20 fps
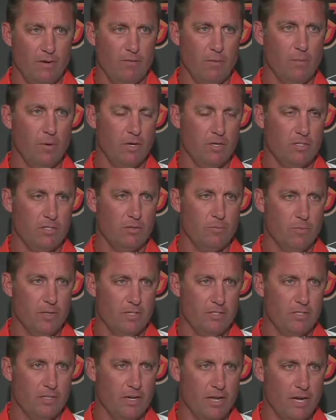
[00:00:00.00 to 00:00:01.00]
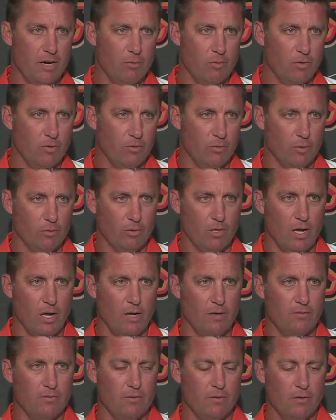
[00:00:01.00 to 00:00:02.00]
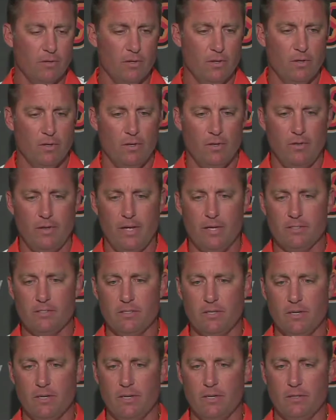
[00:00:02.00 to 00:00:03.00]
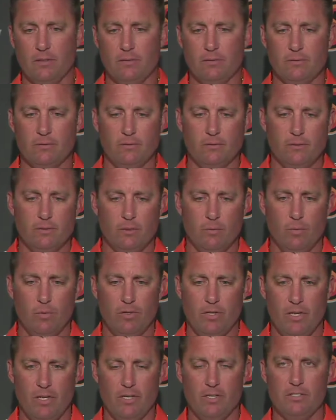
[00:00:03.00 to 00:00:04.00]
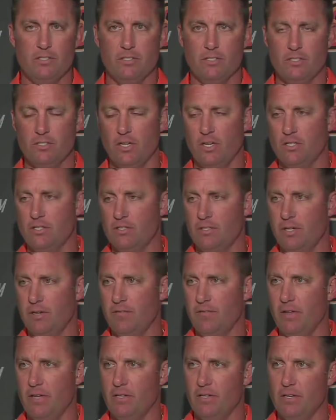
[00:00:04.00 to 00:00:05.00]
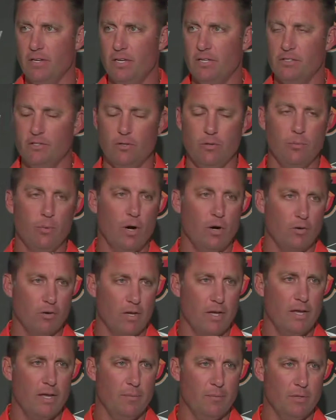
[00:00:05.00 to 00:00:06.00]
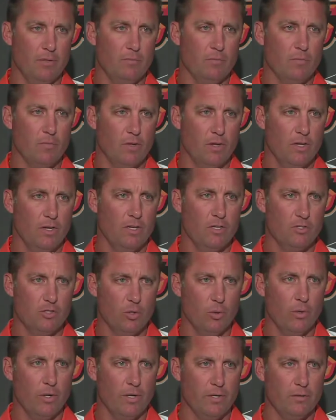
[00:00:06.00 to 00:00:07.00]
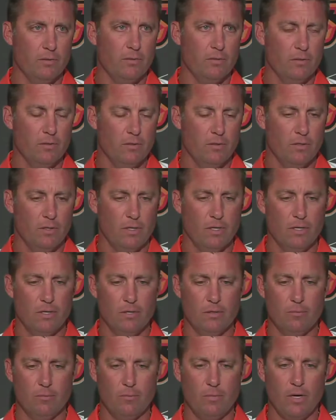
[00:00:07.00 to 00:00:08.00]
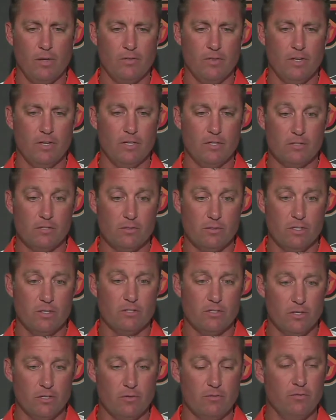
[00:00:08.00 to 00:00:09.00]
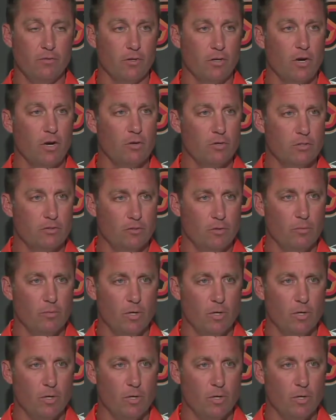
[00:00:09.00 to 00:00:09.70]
Everybody's so busy now with their own life that with kids and such that if they can get to a ball game and, and enjoy it, um, I think it's it's good for college